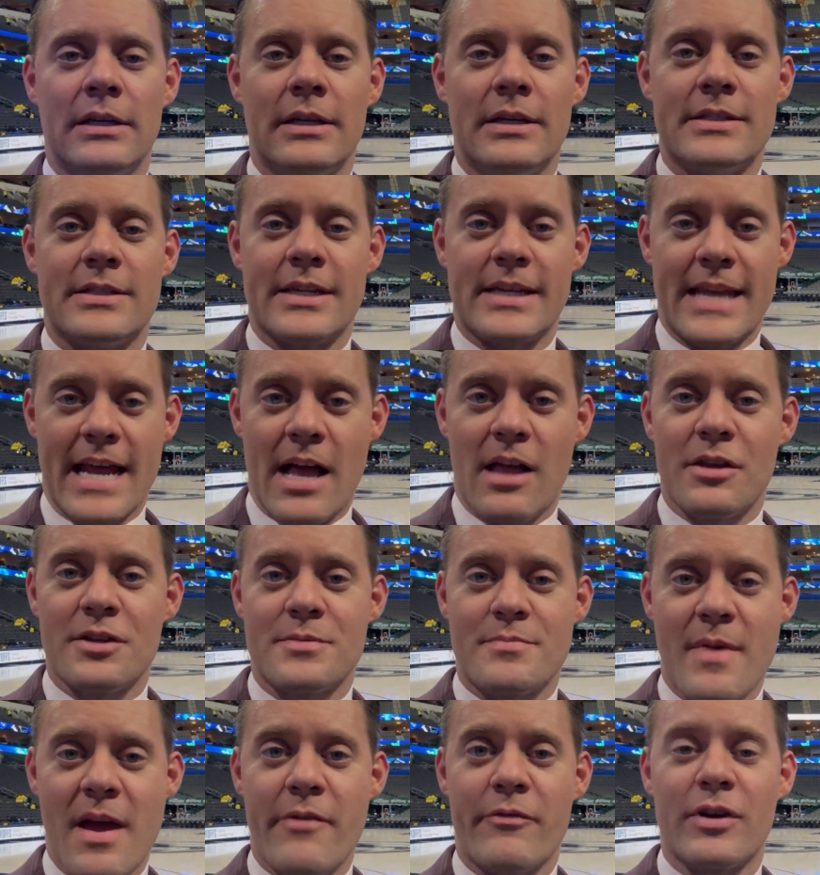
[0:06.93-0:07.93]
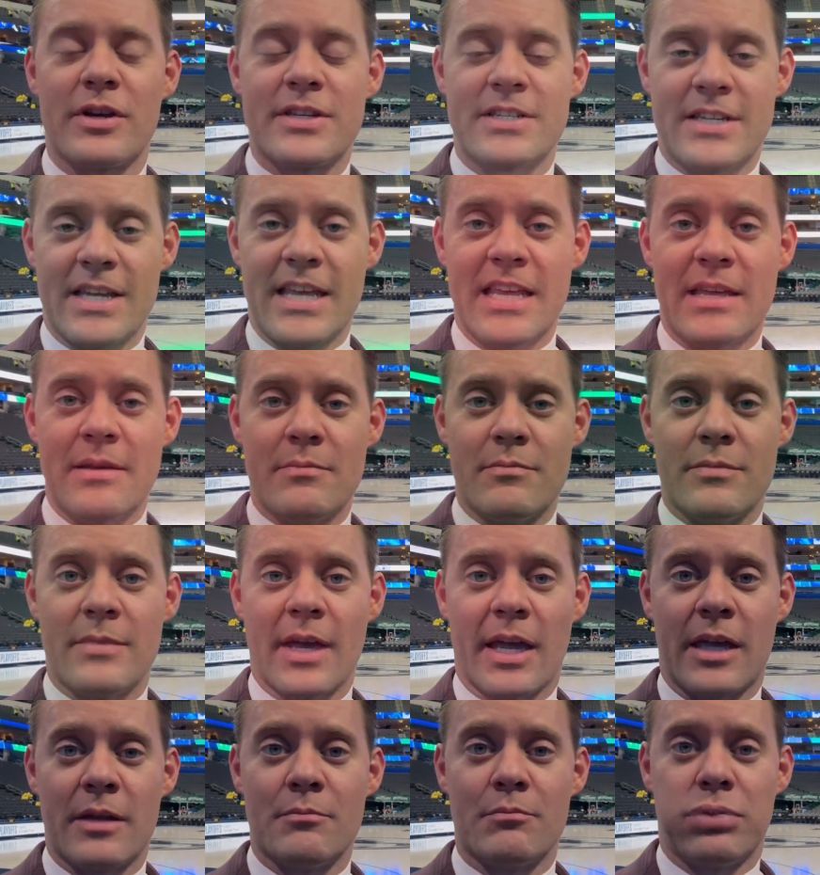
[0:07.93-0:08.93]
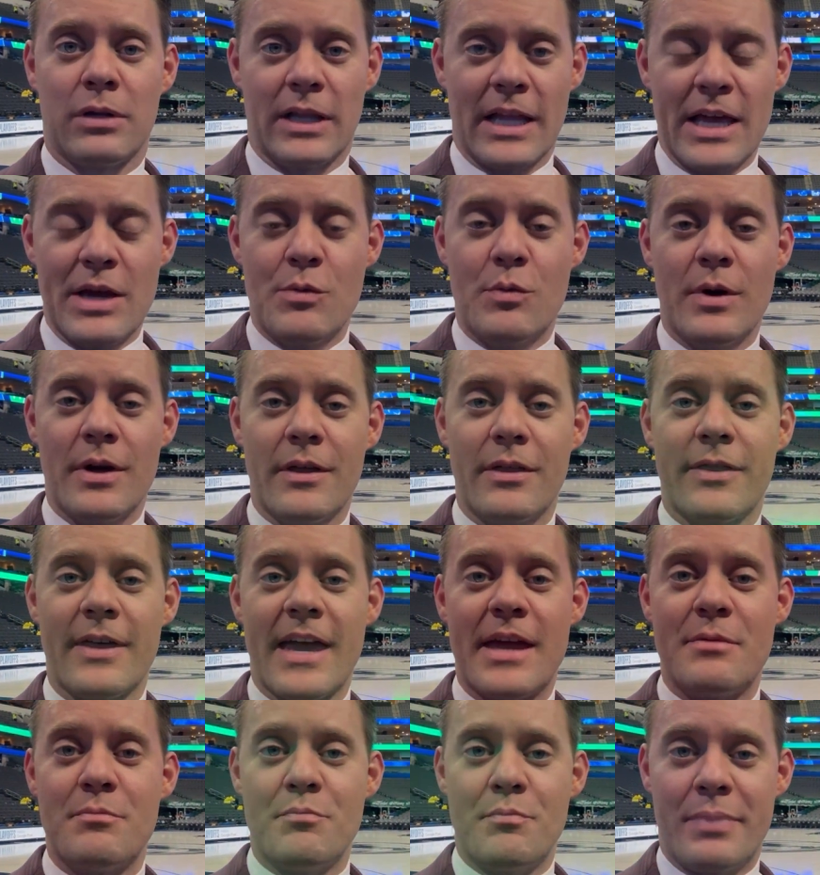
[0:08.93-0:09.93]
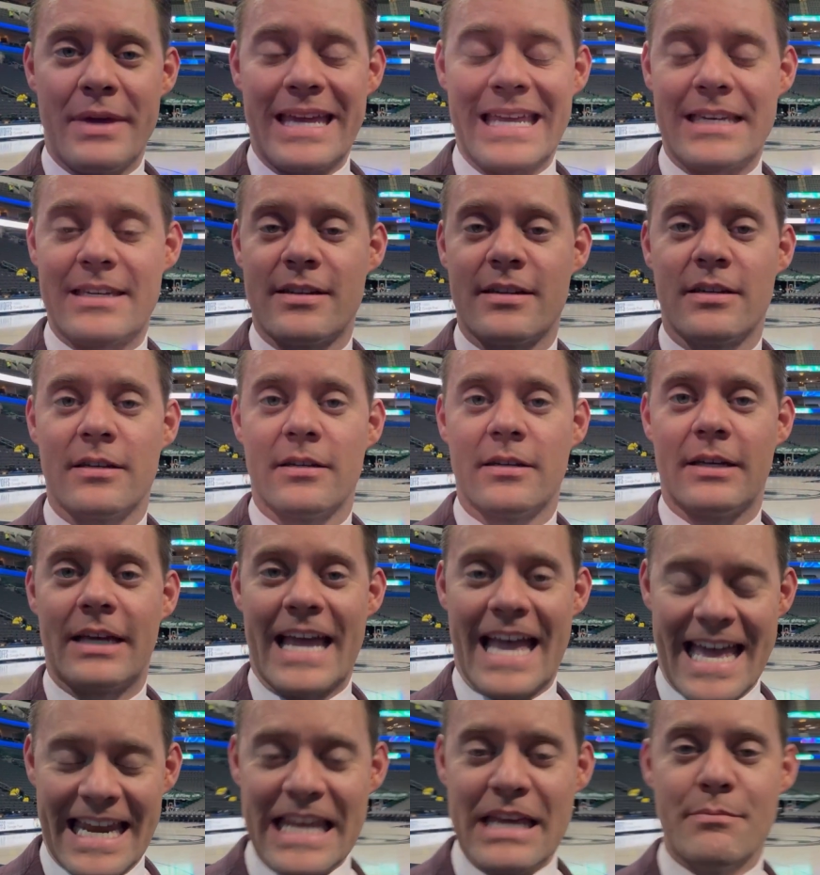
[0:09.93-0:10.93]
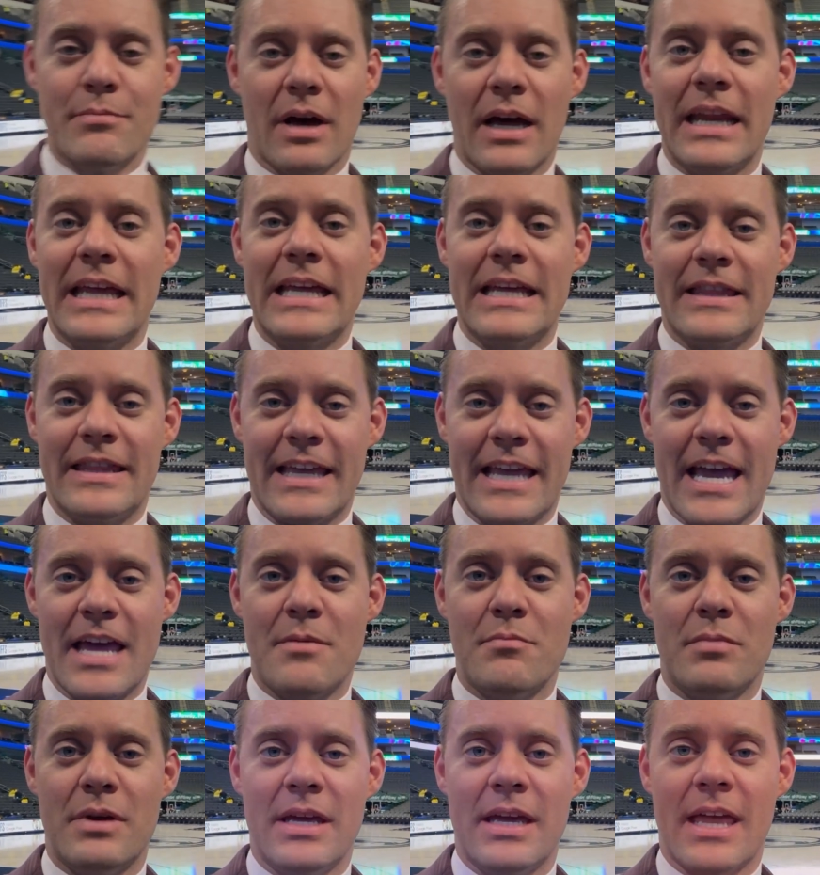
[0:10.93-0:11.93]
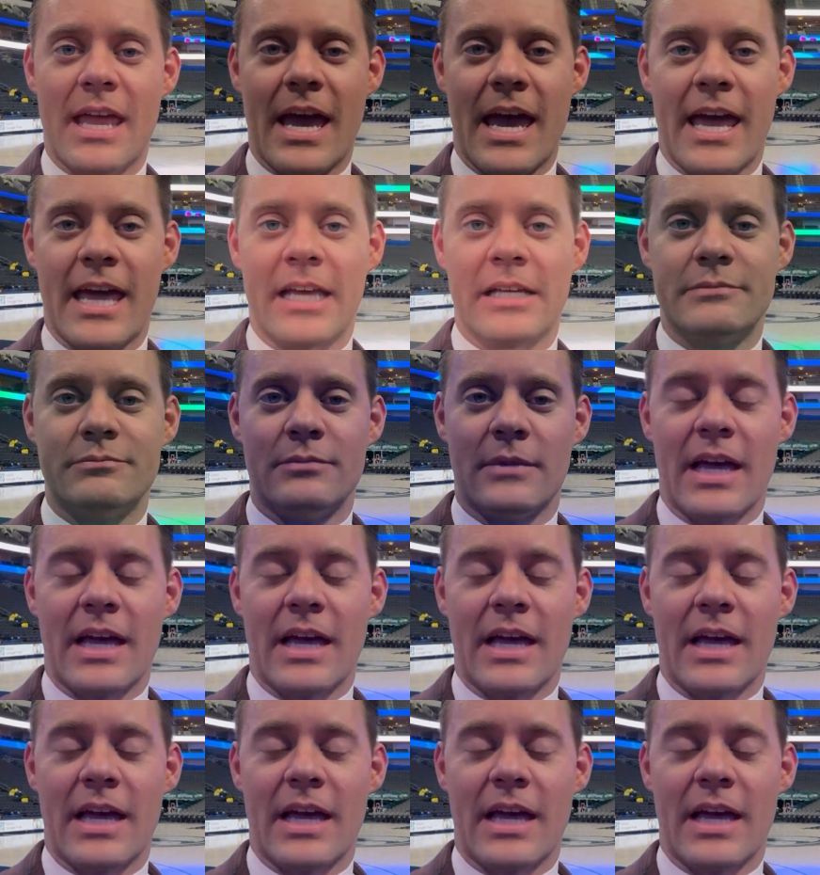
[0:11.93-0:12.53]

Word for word: is a Dallas Mavericks team that can play with and beat anybody in the NBA.